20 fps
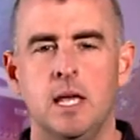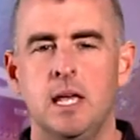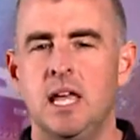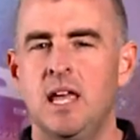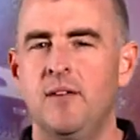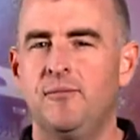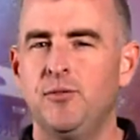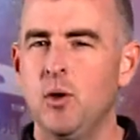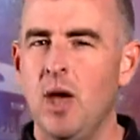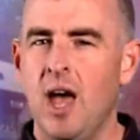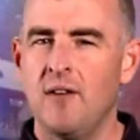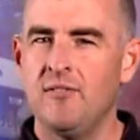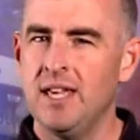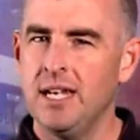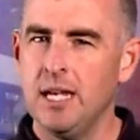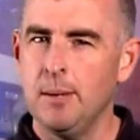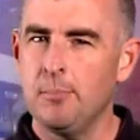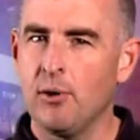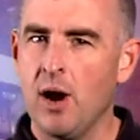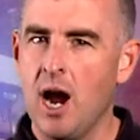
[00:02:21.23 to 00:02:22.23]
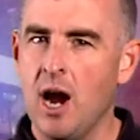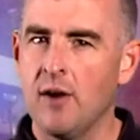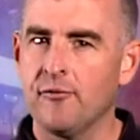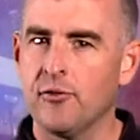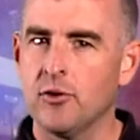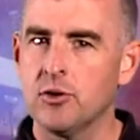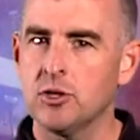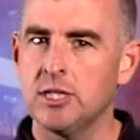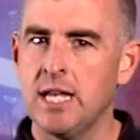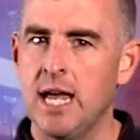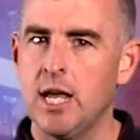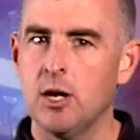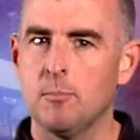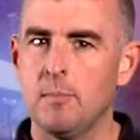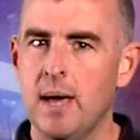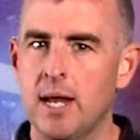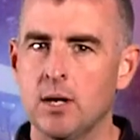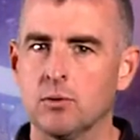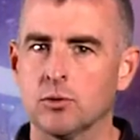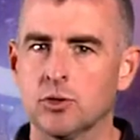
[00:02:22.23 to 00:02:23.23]
If you have any prior first aid or
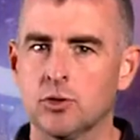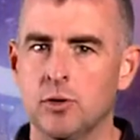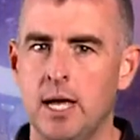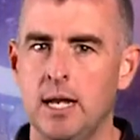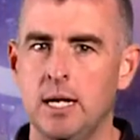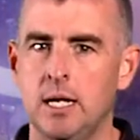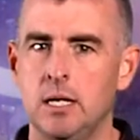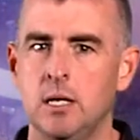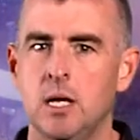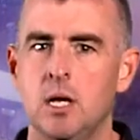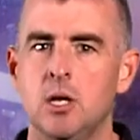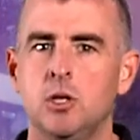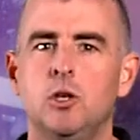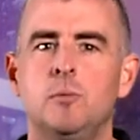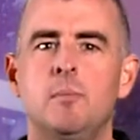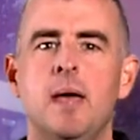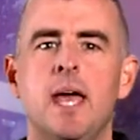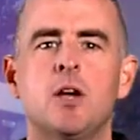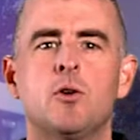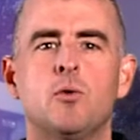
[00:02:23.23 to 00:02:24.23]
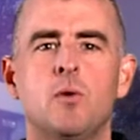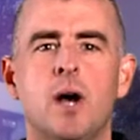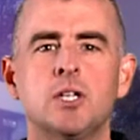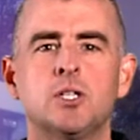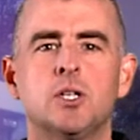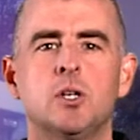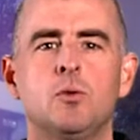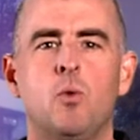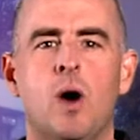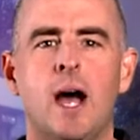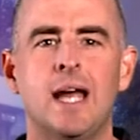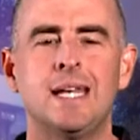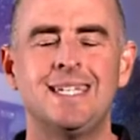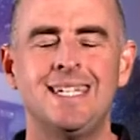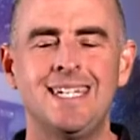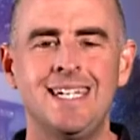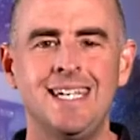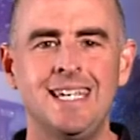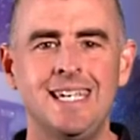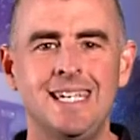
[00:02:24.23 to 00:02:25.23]
medical training, you may question why
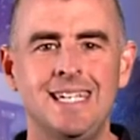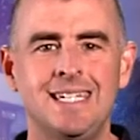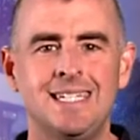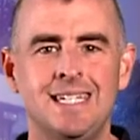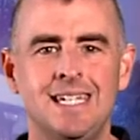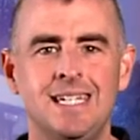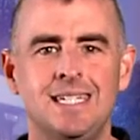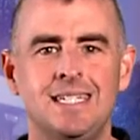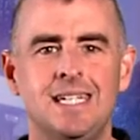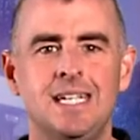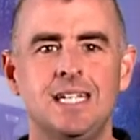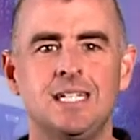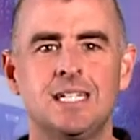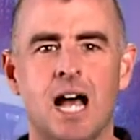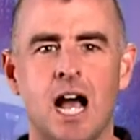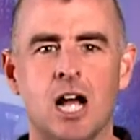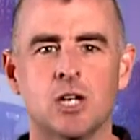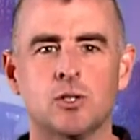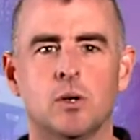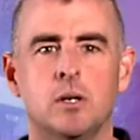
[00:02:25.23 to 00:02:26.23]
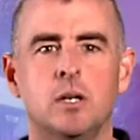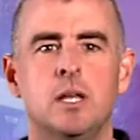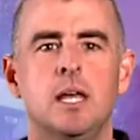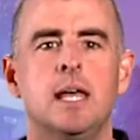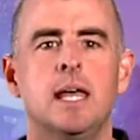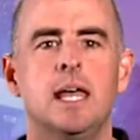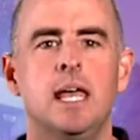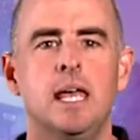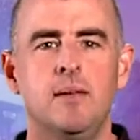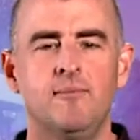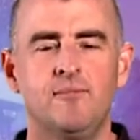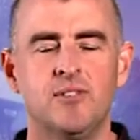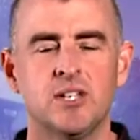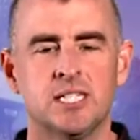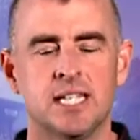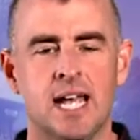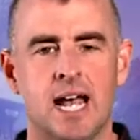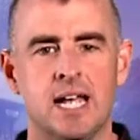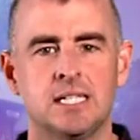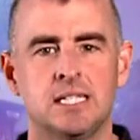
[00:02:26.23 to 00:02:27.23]
TECC doctrine
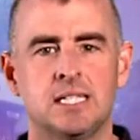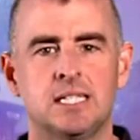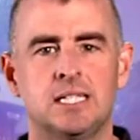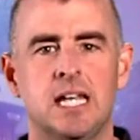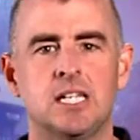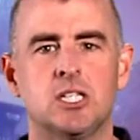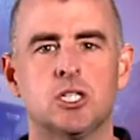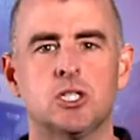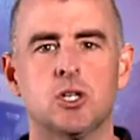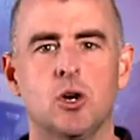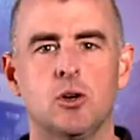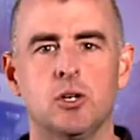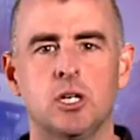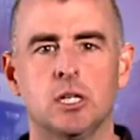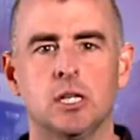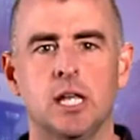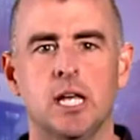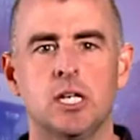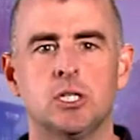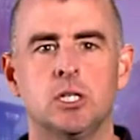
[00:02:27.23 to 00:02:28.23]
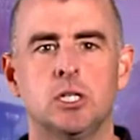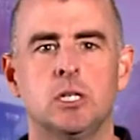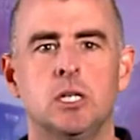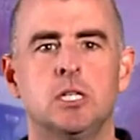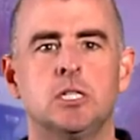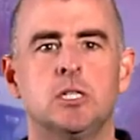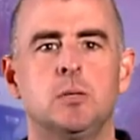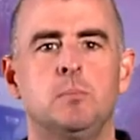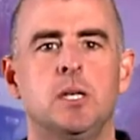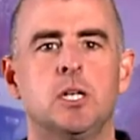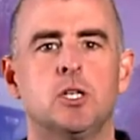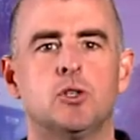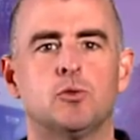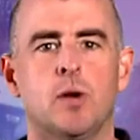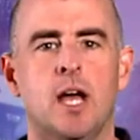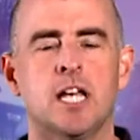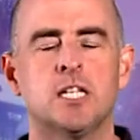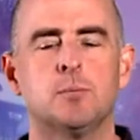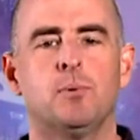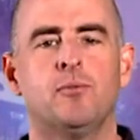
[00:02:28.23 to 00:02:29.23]
emphasizes that circulation is to be
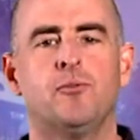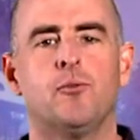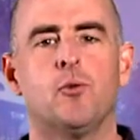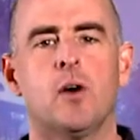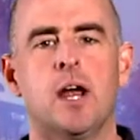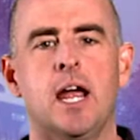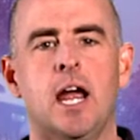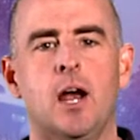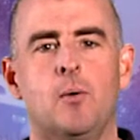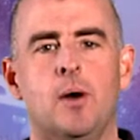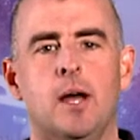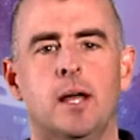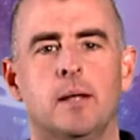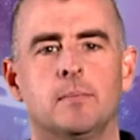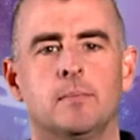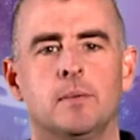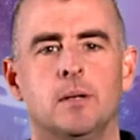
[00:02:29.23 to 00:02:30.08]
addressed before airway.